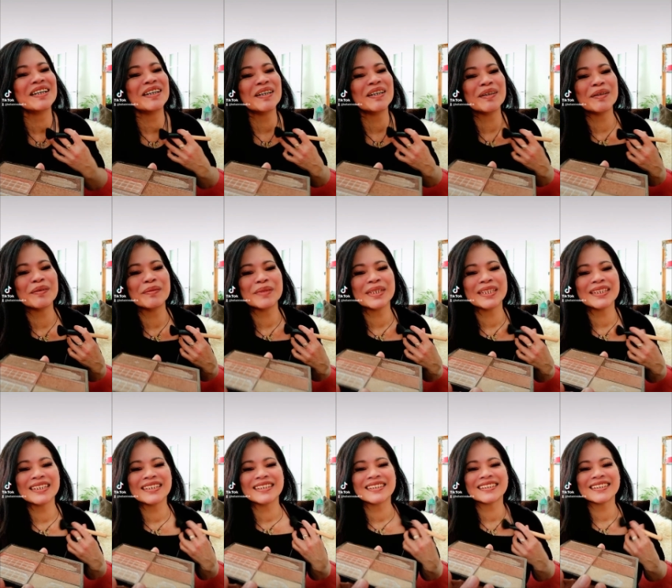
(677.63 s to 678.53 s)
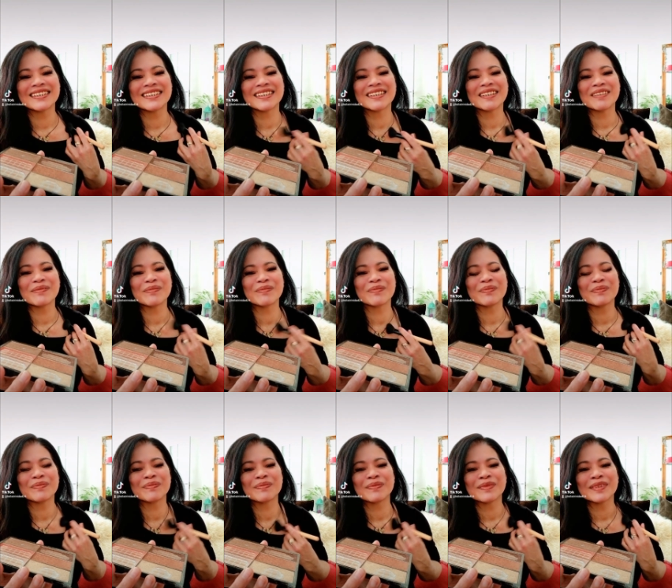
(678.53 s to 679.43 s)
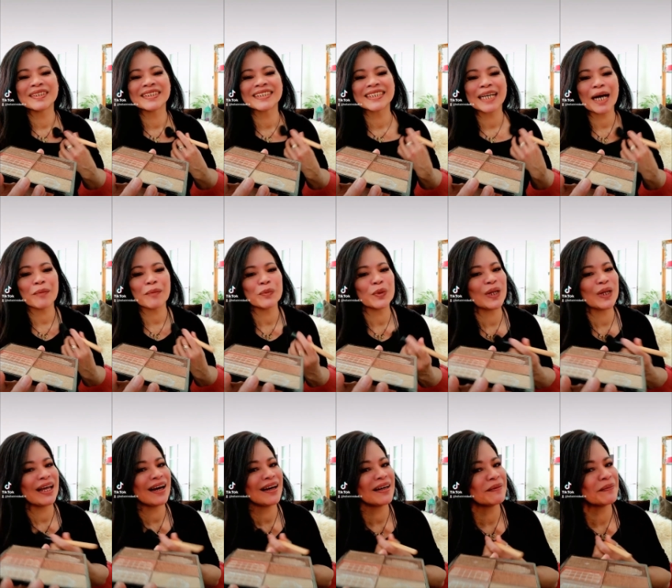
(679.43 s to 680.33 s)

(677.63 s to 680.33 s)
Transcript: I mean this scapula,